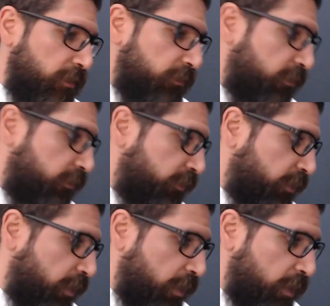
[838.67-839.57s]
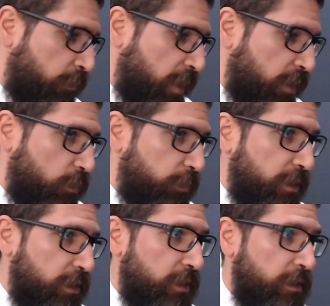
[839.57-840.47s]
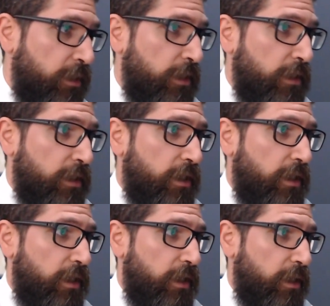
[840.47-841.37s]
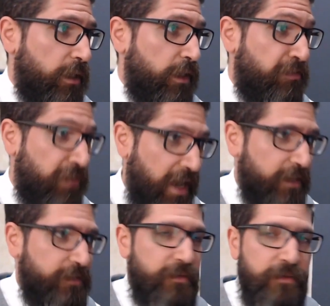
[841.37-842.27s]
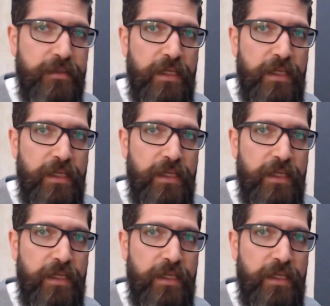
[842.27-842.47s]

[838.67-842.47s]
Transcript: This is, uh, in my opinion, Uh, a fact